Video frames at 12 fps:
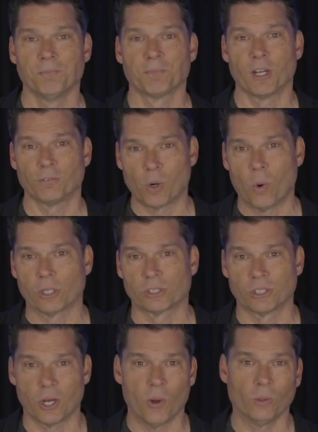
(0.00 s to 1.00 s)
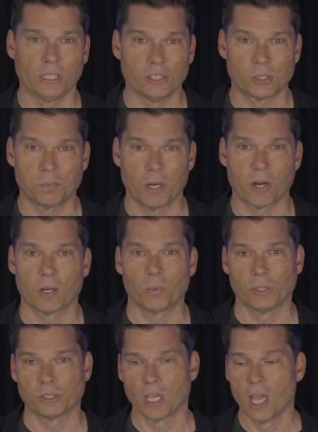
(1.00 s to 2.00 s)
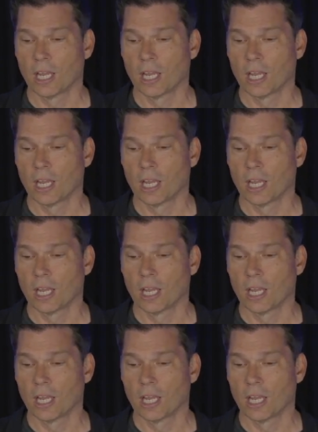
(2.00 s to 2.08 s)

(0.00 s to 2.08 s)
of course, the Holy Spirit was